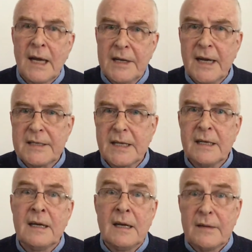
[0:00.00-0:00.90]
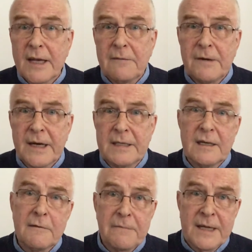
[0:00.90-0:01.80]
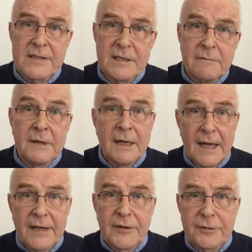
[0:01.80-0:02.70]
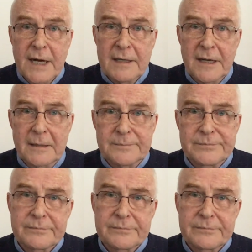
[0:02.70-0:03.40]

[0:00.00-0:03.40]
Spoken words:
an idea they find offensive and threatening.